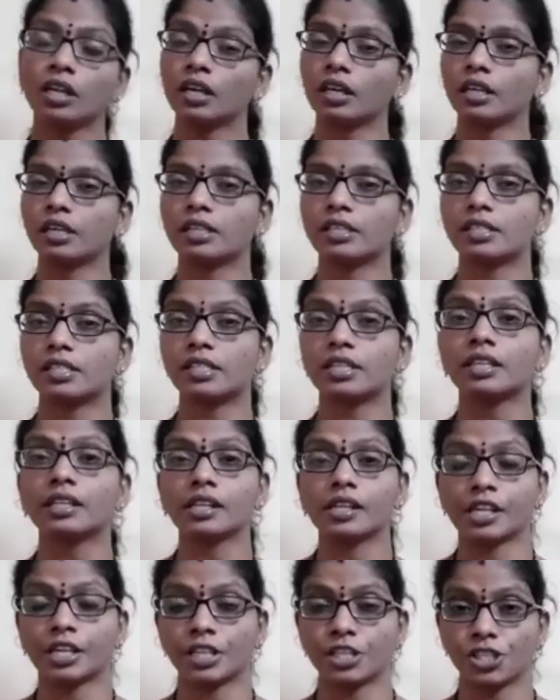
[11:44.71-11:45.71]
It's in
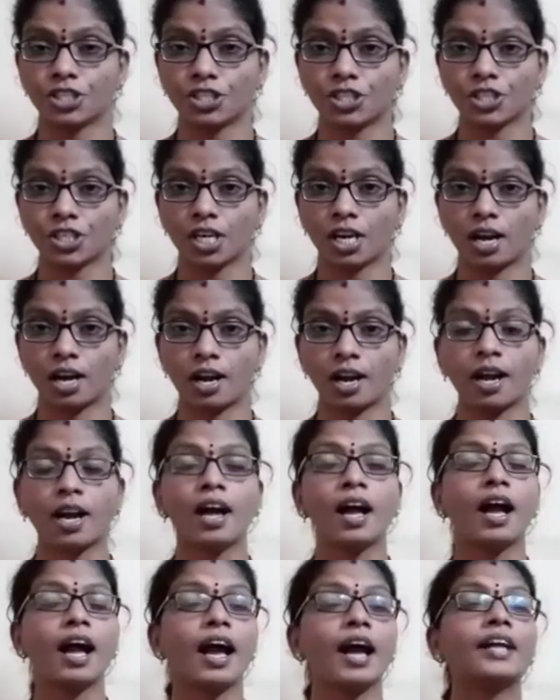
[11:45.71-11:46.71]
Asia.
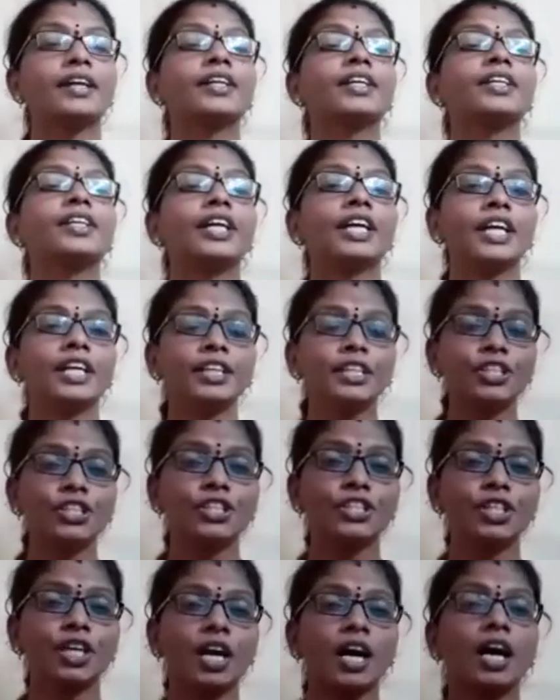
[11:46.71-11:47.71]
And in
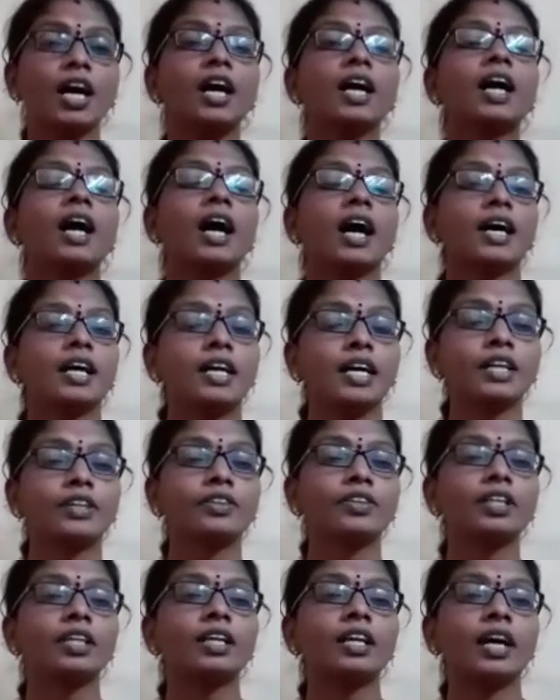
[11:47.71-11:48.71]
Asia, our
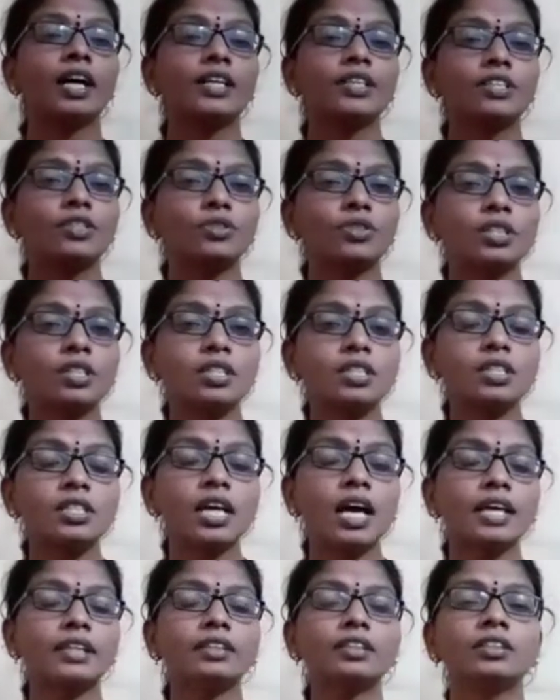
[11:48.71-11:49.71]
country lies to the
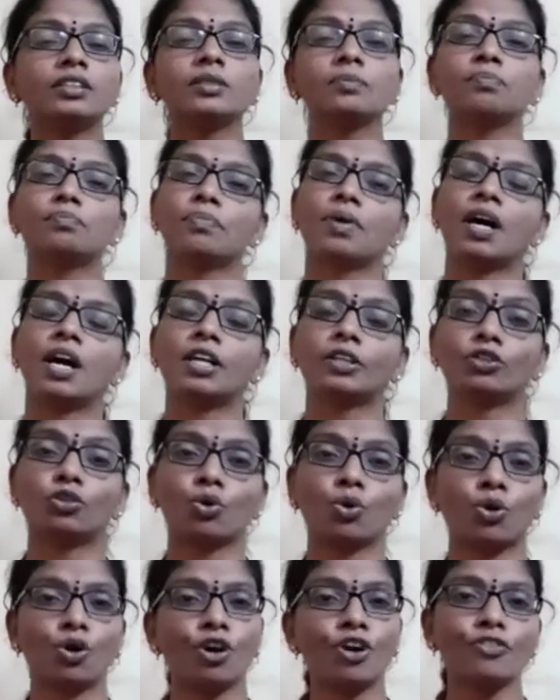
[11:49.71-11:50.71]
southern part
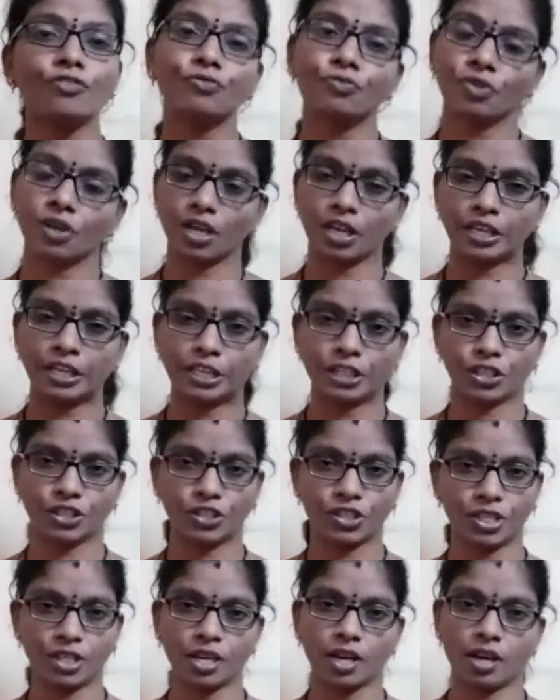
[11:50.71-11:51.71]
of
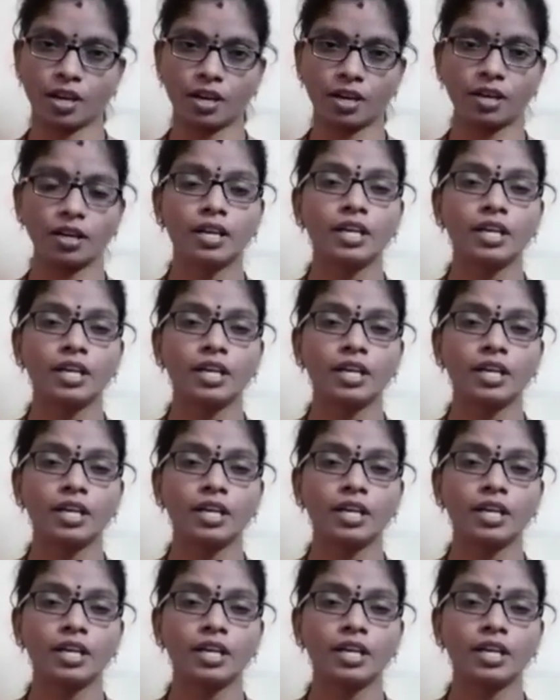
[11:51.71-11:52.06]
Asia.